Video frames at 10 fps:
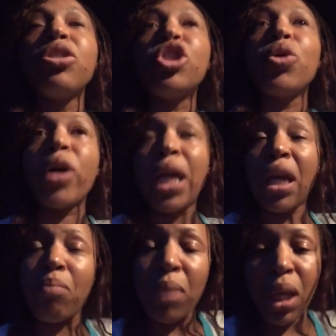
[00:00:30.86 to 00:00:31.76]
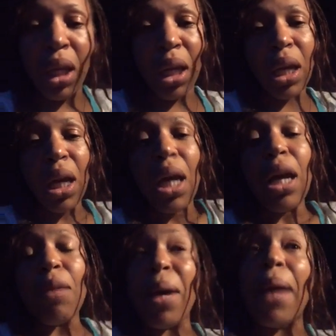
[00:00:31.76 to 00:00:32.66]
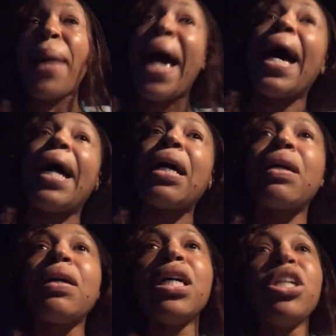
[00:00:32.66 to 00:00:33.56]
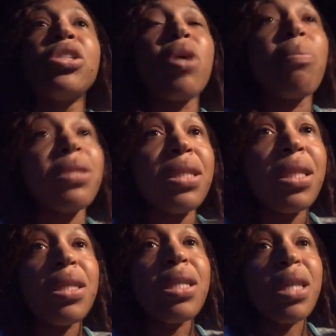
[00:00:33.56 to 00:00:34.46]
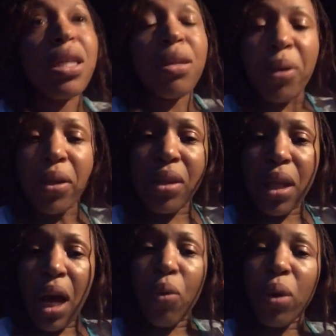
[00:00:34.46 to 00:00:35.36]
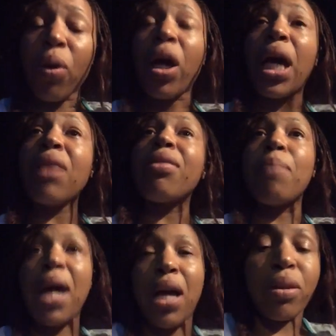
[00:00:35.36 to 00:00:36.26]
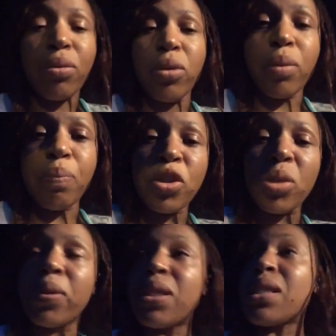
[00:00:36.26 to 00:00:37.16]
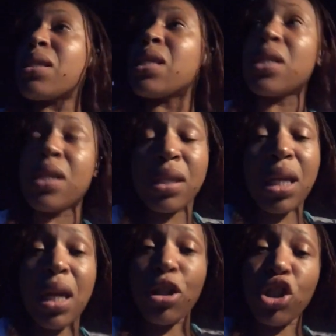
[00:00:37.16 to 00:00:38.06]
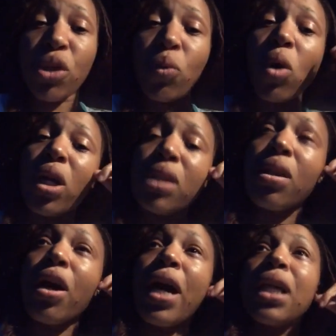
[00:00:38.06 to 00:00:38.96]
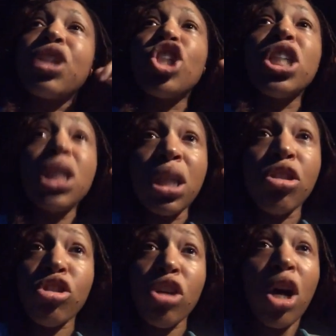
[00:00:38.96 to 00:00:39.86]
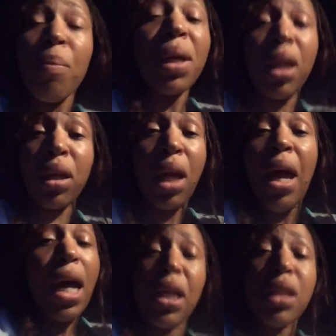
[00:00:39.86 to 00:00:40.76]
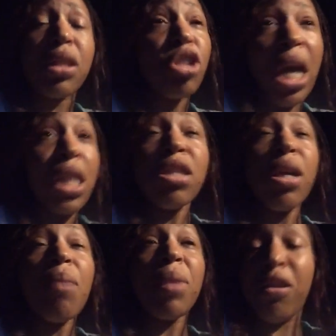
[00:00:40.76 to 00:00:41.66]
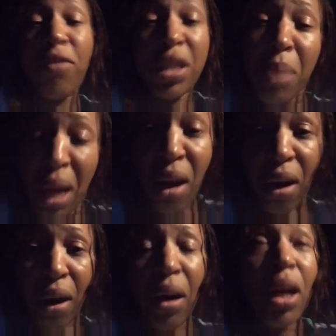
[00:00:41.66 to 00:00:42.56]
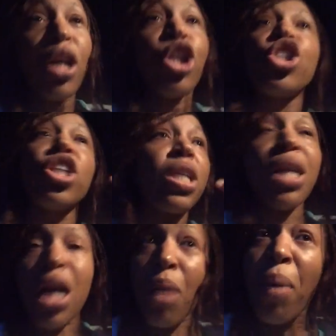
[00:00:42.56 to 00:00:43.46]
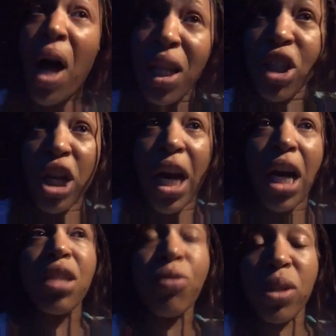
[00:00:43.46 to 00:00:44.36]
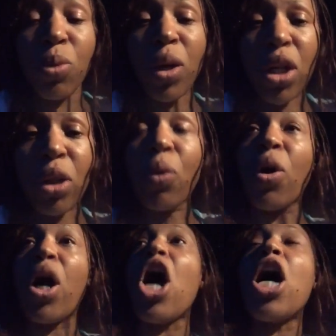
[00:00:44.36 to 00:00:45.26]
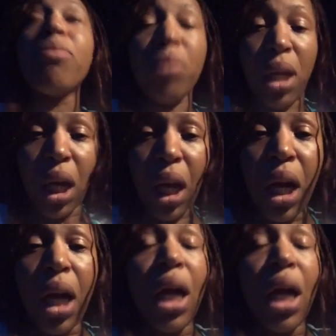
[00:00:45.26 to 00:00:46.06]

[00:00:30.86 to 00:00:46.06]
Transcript: the door hit me in my back. So I proceeded to tell the person that we were in the bathroom. She proceeded to say that she works there and she needs to come in. I need I need to come in and fix my hair. She did not apologize for swinging the door on me